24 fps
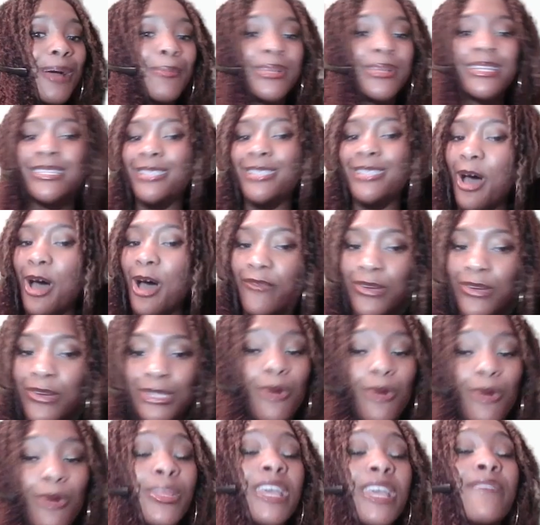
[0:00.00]
but this offer
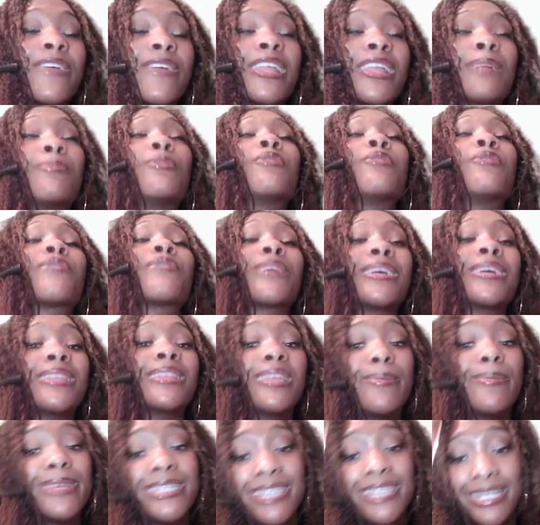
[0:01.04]
is only available for a
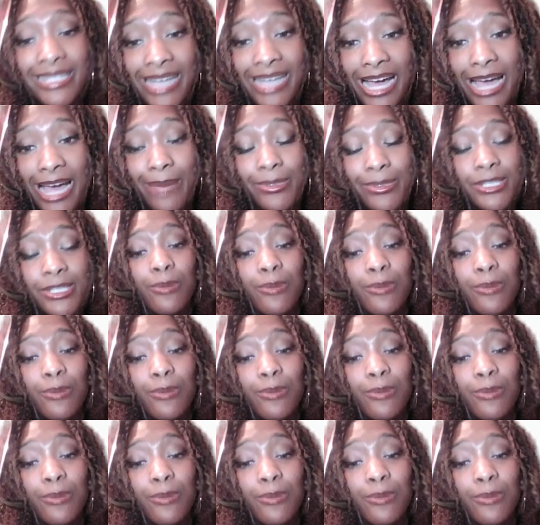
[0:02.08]
limited time,